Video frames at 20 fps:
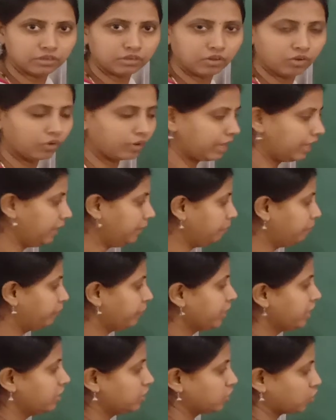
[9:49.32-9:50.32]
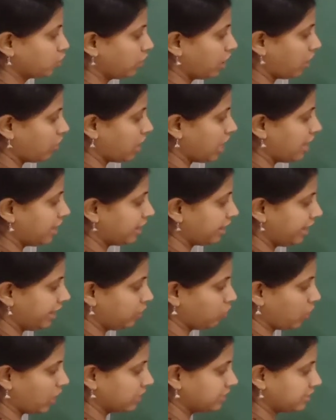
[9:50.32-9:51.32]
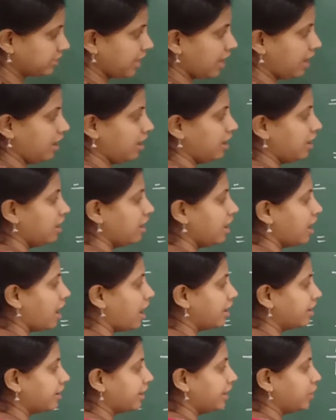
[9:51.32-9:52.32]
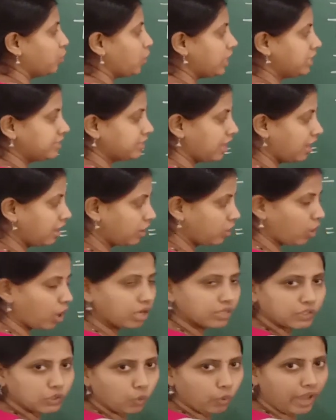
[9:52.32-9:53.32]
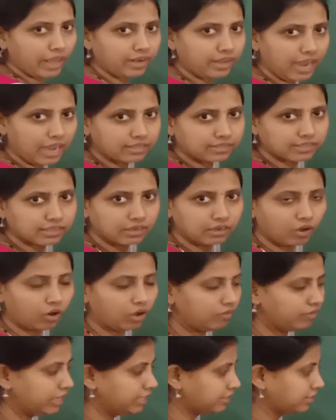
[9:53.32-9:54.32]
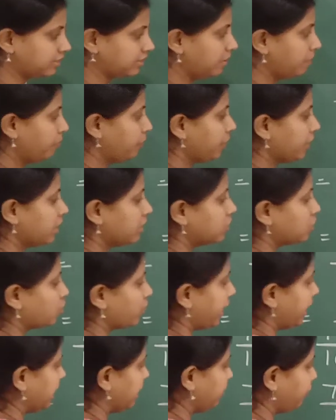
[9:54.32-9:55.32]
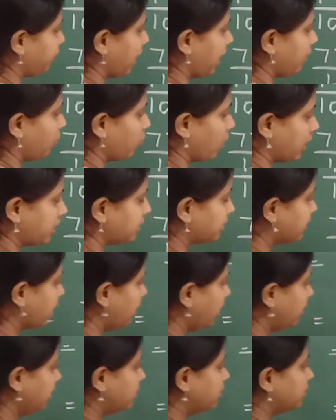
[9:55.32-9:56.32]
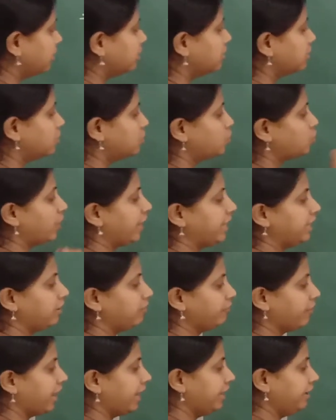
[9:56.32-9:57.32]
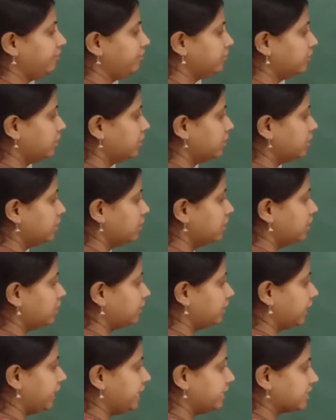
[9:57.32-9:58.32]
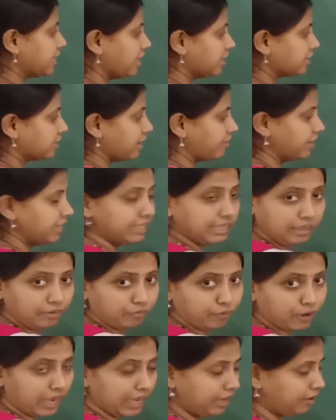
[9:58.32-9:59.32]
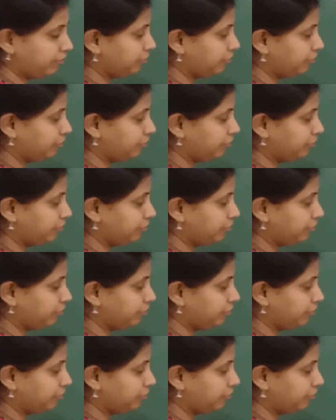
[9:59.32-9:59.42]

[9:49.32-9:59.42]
Okay, so now 100 ones are cross, you can cancel always. 25 ones are 25, 3s are 75,